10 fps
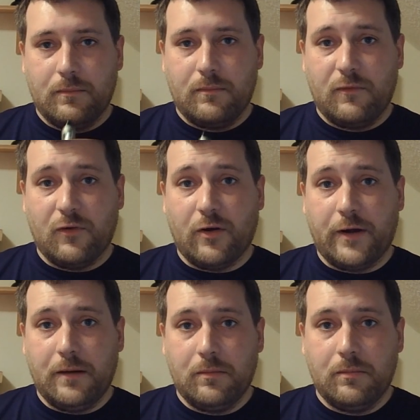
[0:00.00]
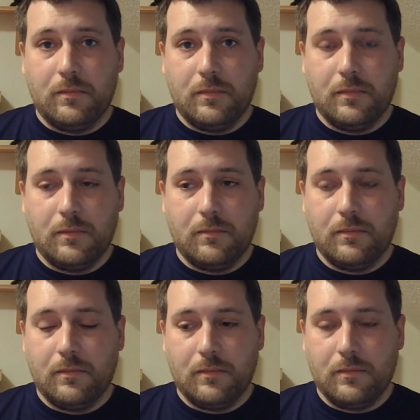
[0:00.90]
Sorry,
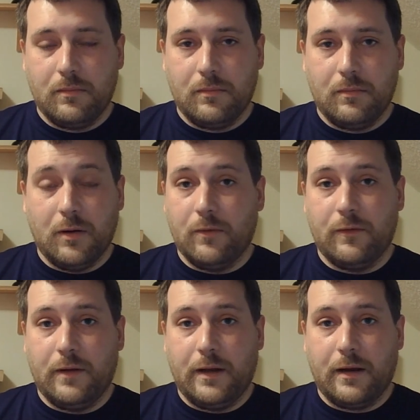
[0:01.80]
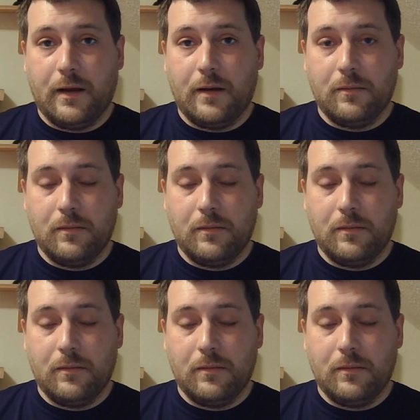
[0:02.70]
I won't do that again.